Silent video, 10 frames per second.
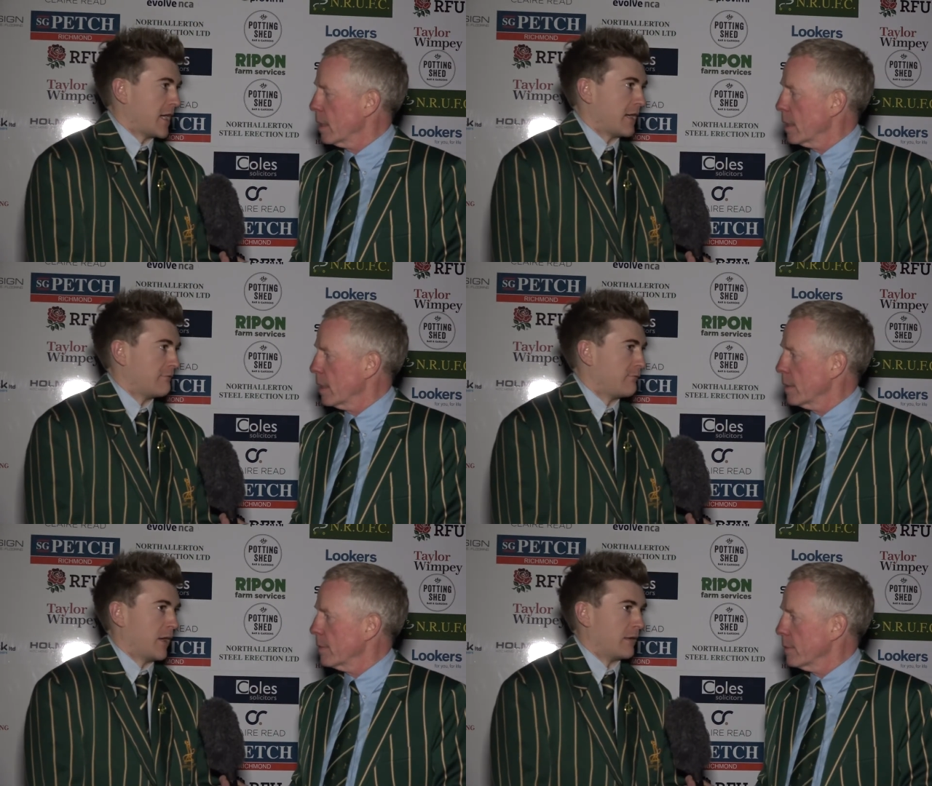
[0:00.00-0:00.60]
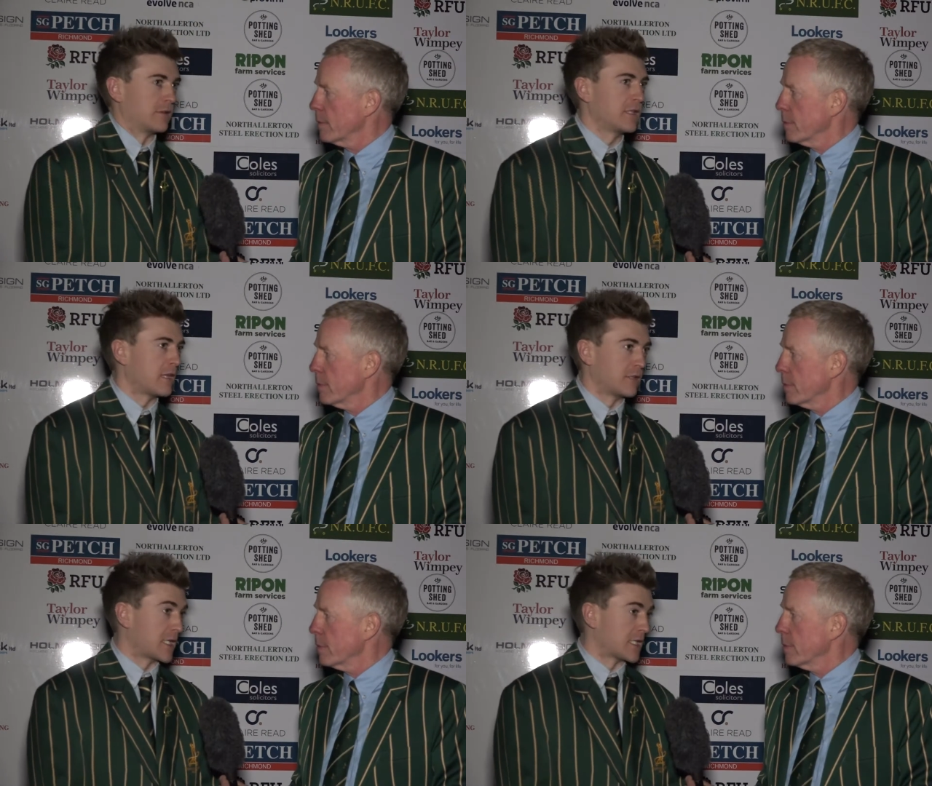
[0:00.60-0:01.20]
Speaker 1: that well
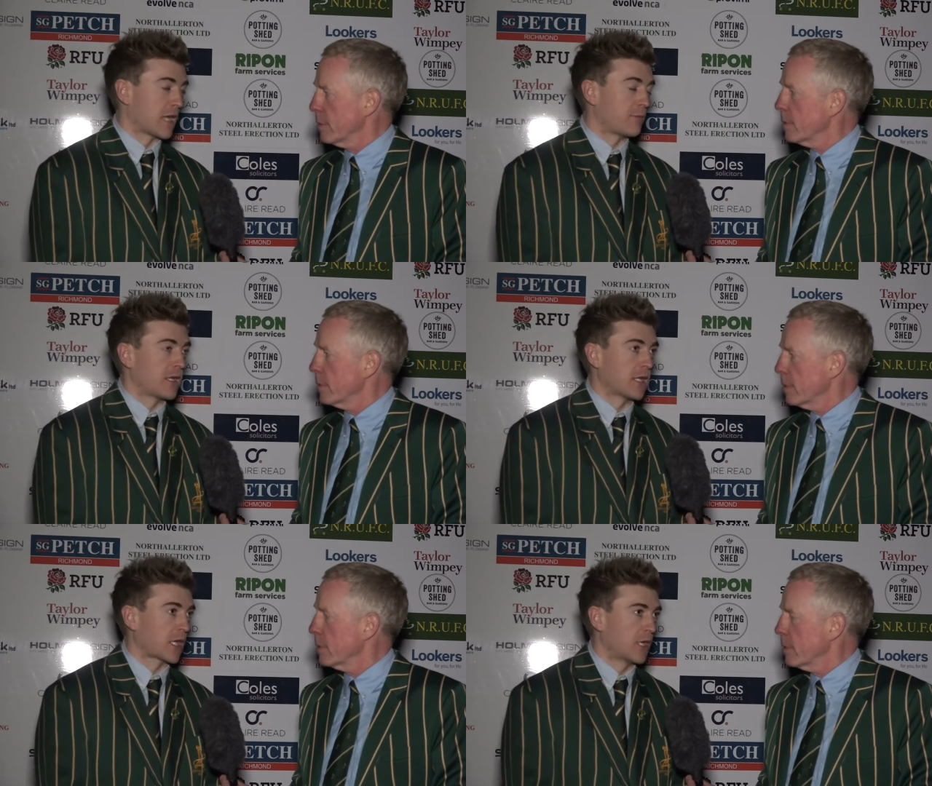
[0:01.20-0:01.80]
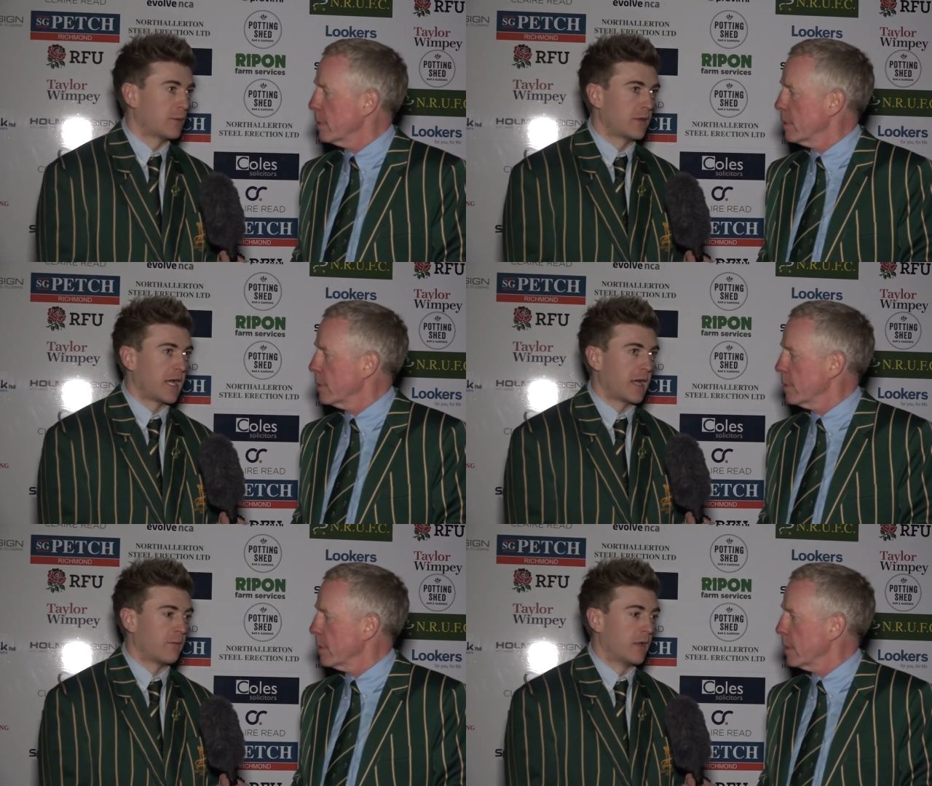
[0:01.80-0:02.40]
since I'd been at the club,
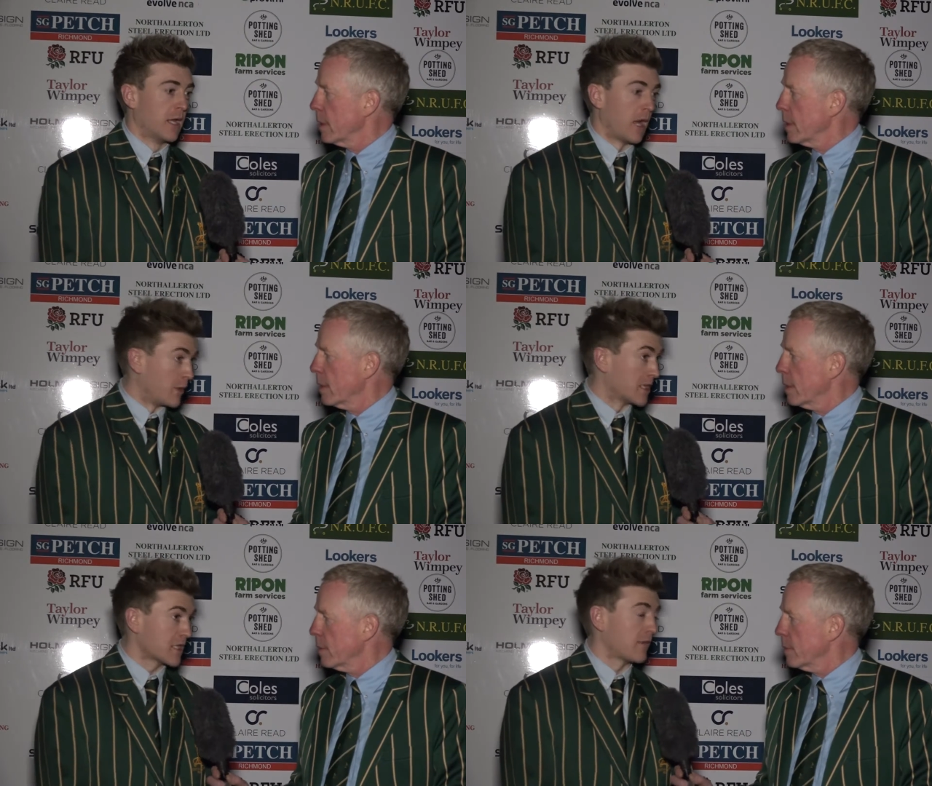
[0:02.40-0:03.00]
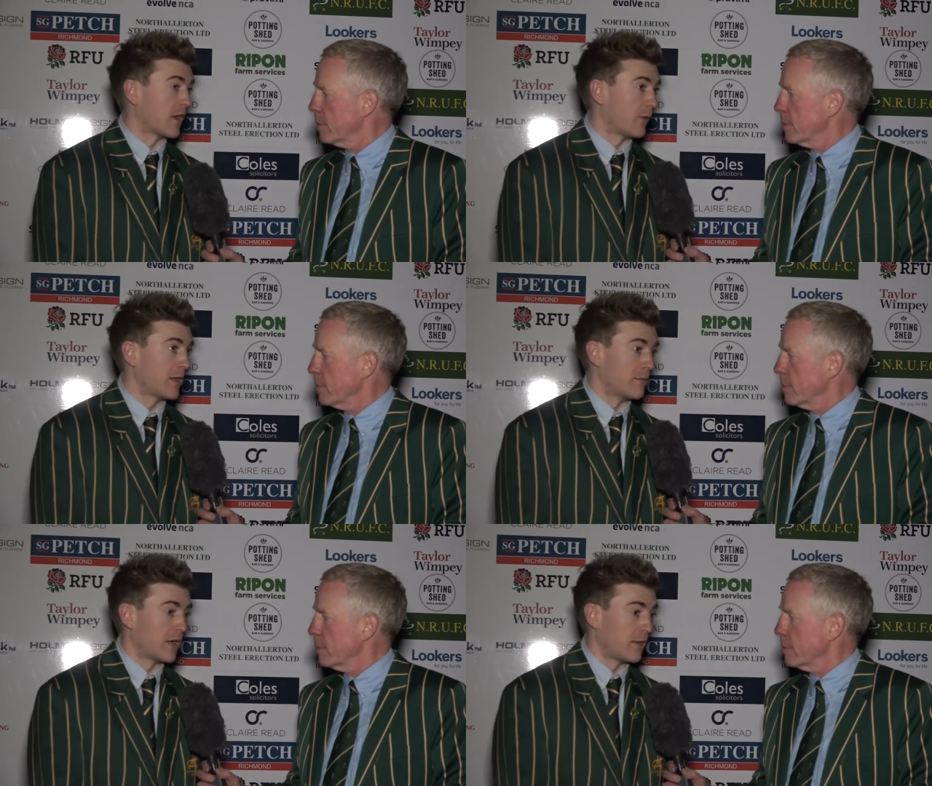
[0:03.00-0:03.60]
um, and we deserved that
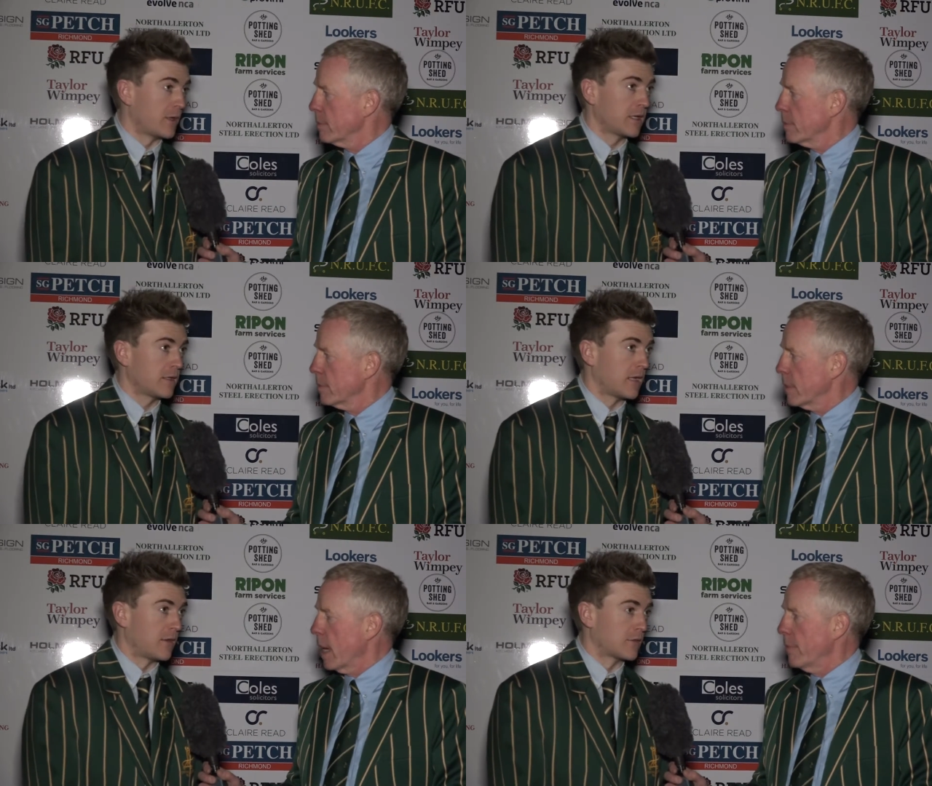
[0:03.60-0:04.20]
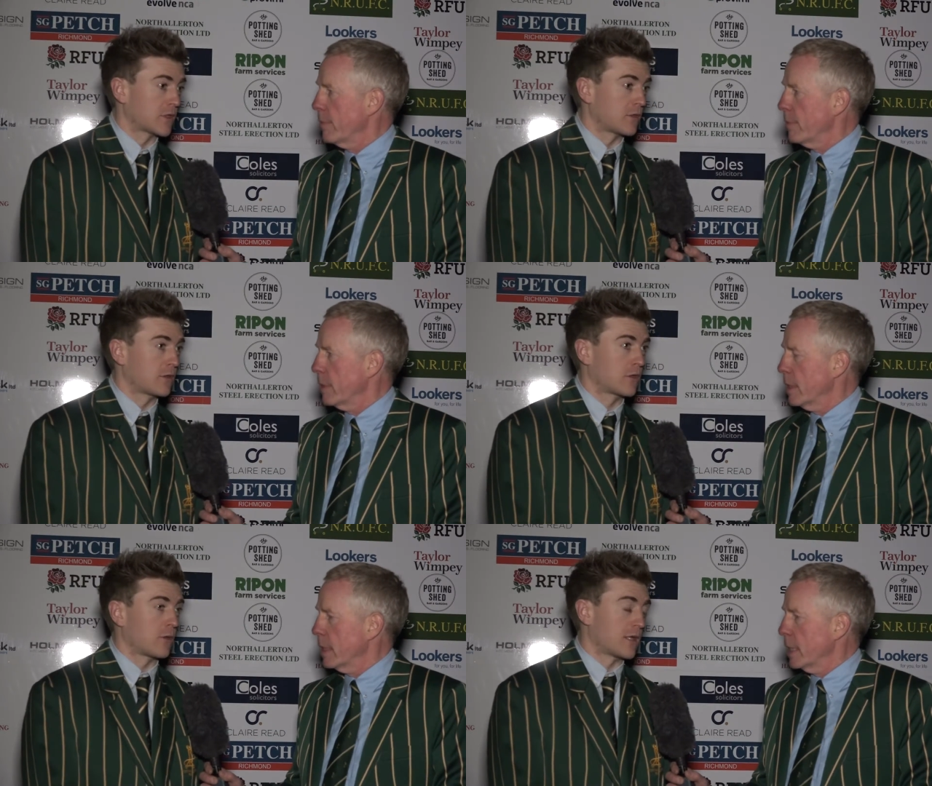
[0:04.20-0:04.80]
win in my opinion. Uh, it was a good,
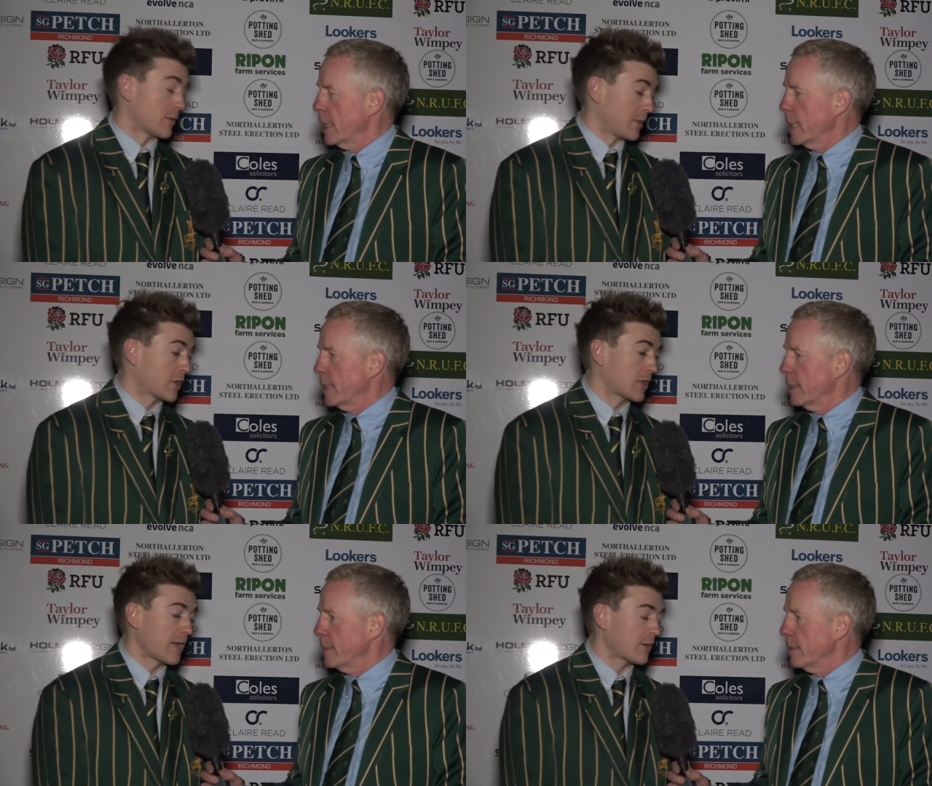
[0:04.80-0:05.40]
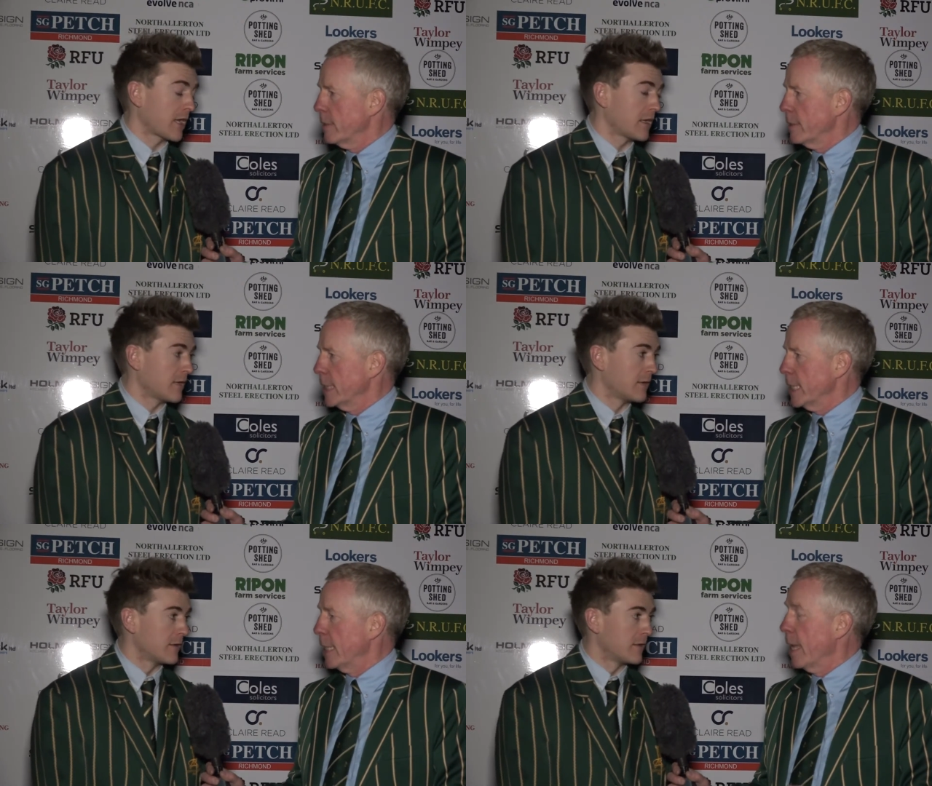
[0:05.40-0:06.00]
good win. So it'll be a good game again,
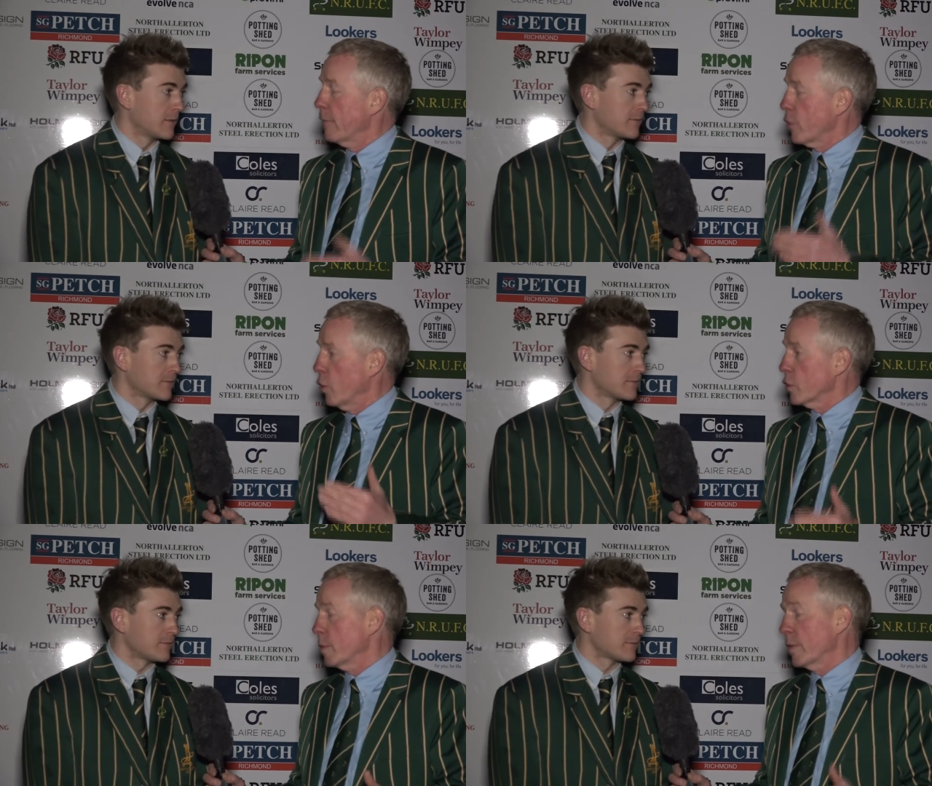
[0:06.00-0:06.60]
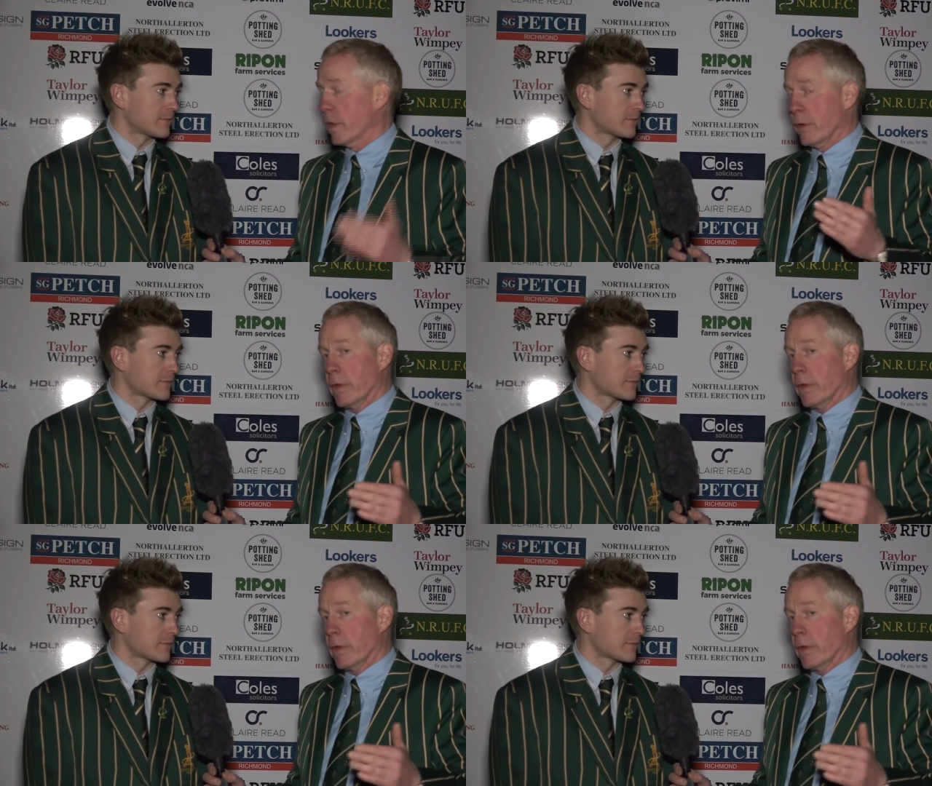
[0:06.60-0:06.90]
yeah.
Speaker 2: And then of course we've got to